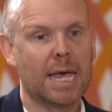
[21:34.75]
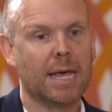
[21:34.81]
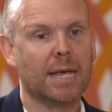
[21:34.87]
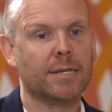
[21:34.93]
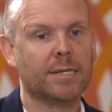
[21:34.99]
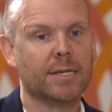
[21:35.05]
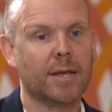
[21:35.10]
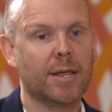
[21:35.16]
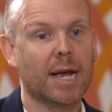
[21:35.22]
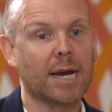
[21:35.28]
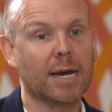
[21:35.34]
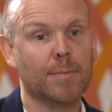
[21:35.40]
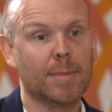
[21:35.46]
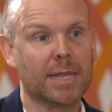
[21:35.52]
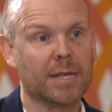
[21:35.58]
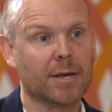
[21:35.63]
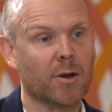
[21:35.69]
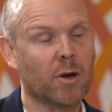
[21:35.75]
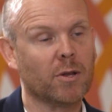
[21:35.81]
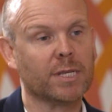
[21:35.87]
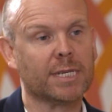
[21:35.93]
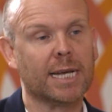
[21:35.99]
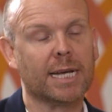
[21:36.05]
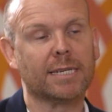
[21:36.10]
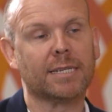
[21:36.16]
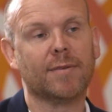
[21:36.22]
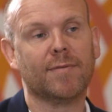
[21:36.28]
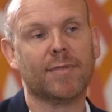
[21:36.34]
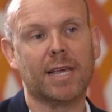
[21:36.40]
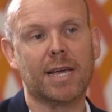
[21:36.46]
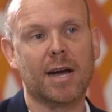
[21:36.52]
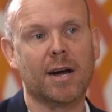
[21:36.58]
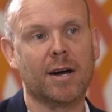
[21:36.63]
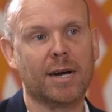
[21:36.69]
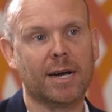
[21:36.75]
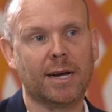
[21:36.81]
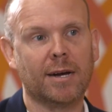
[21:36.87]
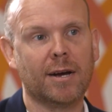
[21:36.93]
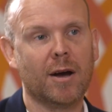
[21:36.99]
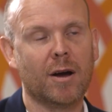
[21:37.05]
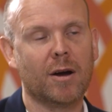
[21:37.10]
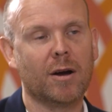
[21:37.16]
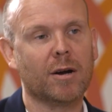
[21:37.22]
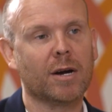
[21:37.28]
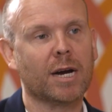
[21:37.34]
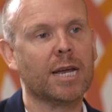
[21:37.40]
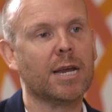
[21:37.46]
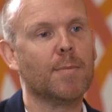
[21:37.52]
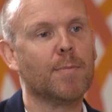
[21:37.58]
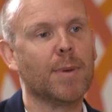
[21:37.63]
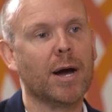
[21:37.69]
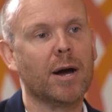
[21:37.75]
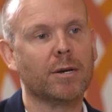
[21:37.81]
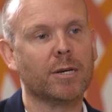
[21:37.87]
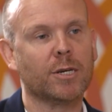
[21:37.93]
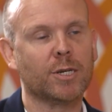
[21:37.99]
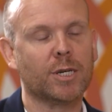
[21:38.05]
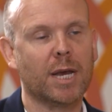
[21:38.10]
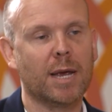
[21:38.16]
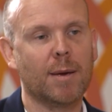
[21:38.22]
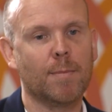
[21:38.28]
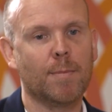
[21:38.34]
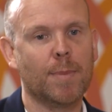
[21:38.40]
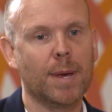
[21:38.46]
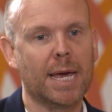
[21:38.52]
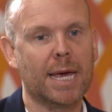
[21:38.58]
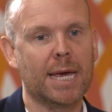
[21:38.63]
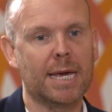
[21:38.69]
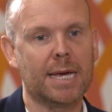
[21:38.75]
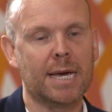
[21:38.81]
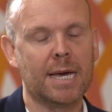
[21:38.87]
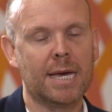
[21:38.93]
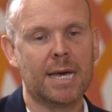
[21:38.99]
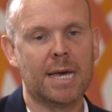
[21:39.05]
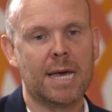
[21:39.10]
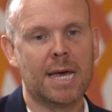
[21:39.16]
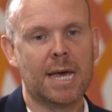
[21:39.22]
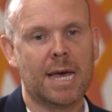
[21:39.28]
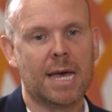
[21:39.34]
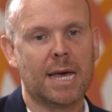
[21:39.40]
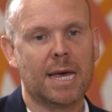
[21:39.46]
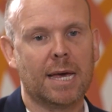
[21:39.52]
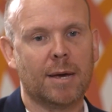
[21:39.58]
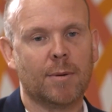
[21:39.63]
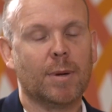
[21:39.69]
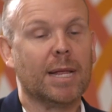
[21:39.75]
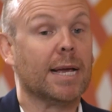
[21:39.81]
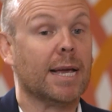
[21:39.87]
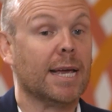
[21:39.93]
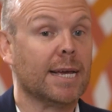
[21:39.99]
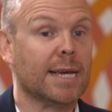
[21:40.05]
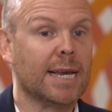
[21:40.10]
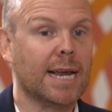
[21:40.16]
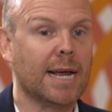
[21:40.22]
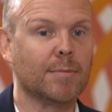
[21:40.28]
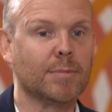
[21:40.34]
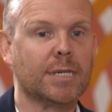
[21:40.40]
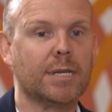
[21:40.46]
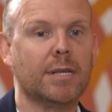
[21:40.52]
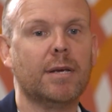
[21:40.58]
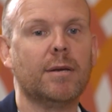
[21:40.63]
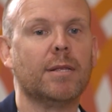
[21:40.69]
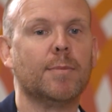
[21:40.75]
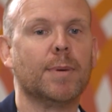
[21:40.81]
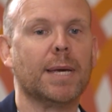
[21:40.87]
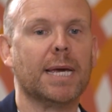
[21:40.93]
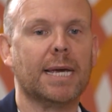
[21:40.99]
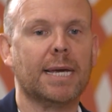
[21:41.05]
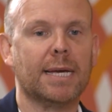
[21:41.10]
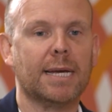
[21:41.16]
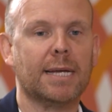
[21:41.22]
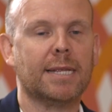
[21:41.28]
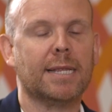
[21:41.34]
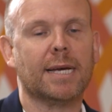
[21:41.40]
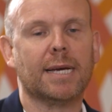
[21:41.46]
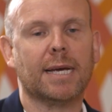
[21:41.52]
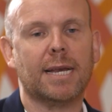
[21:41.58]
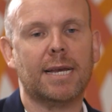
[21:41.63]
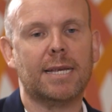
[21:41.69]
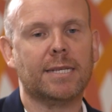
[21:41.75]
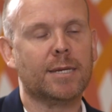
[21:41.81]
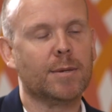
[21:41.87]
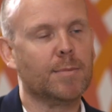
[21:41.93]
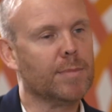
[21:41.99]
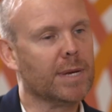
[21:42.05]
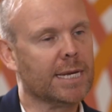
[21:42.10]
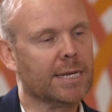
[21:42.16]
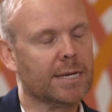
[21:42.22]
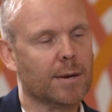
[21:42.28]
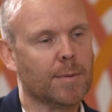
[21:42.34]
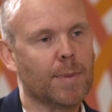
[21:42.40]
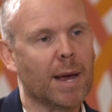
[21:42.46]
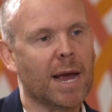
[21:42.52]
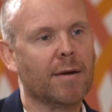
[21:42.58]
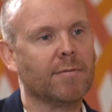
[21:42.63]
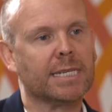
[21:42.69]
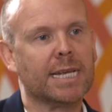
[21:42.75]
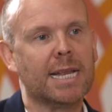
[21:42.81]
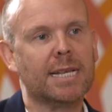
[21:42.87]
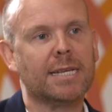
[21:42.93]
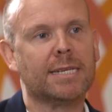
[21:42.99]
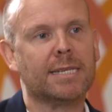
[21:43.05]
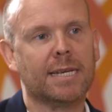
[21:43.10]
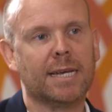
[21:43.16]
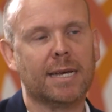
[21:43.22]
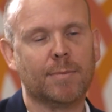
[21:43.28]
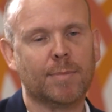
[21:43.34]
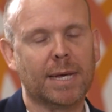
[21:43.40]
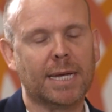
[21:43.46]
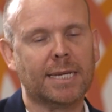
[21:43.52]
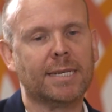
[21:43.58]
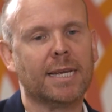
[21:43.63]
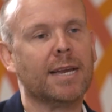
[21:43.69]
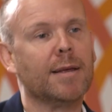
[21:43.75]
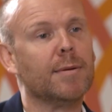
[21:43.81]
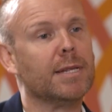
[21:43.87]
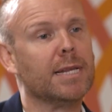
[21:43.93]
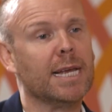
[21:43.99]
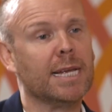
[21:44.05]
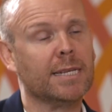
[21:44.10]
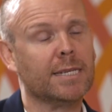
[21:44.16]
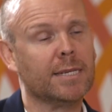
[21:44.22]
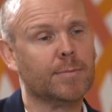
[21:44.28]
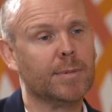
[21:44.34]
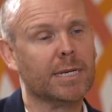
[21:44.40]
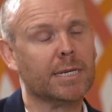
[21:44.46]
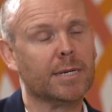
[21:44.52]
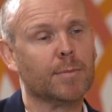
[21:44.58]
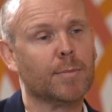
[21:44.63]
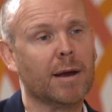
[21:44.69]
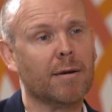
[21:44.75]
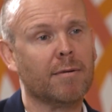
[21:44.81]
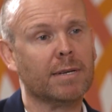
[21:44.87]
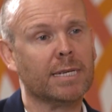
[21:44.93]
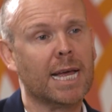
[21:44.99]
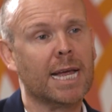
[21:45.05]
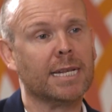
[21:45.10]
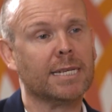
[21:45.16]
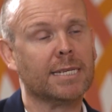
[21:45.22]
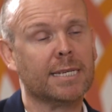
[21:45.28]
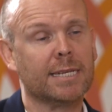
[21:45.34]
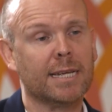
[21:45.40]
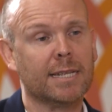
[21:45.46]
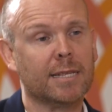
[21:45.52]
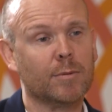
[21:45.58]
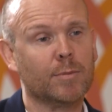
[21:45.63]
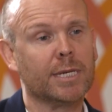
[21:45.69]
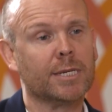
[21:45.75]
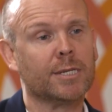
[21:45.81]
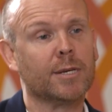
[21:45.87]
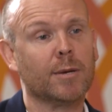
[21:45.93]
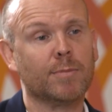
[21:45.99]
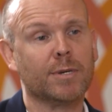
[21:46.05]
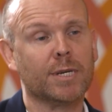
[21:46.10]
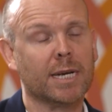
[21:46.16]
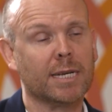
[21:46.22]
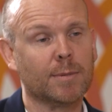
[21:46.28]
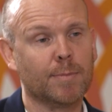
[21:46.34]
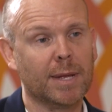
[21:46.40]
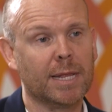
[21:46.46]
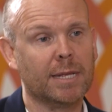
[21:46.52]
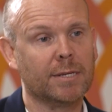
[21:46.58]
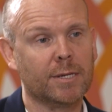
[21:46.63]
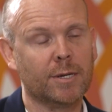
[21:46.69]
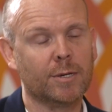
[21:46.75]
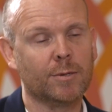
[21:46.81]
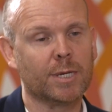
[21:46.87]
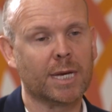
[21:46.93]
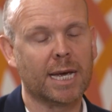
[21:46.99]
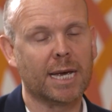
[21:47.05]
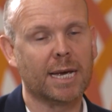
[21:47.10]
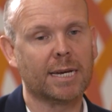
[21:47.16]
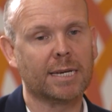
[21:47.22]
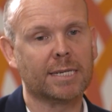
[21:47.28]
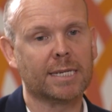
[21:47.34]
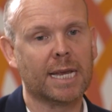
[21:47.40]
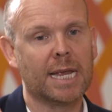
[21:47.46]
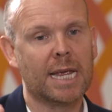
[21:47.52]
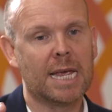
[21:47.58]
And so that can be in the context of the IIR. Can a partnership be, like, it can absolutely be an intermediate parent entity, but is it an intermediate parent entity that will be subject to Pillar 2 tax?